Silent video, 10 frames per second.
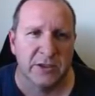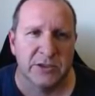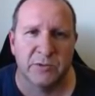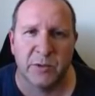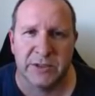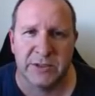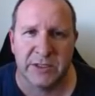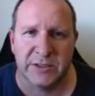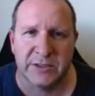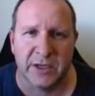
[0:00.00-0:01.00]
So once
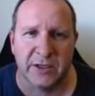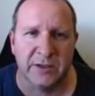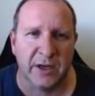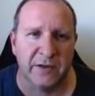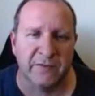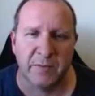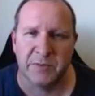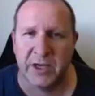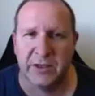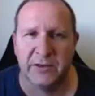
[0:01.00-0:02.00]
that's done and you've
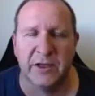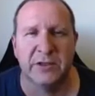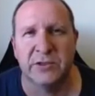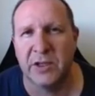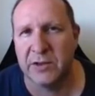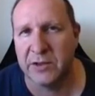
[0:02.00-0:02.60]
updated that